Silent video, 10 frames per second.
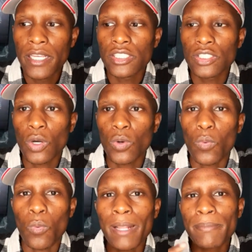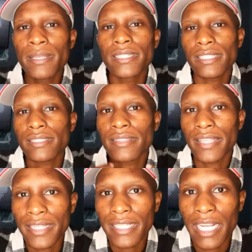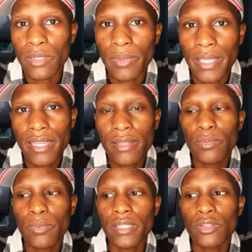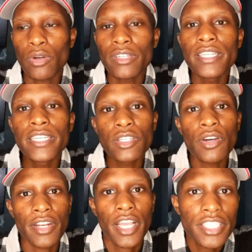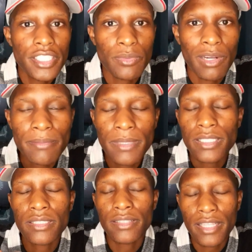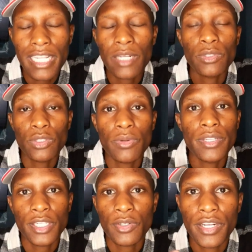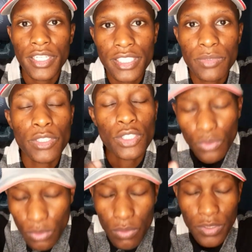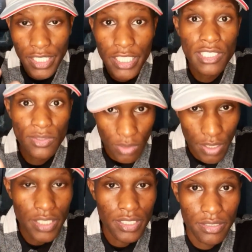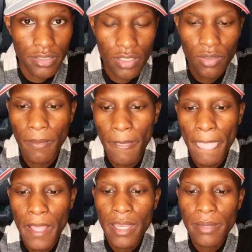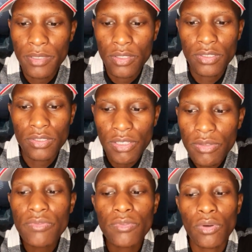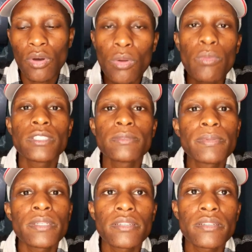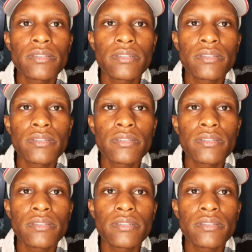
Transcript: So what makes us think that we don't need connection? What makes us think that we don't need connection? We do need connection, because if you're always being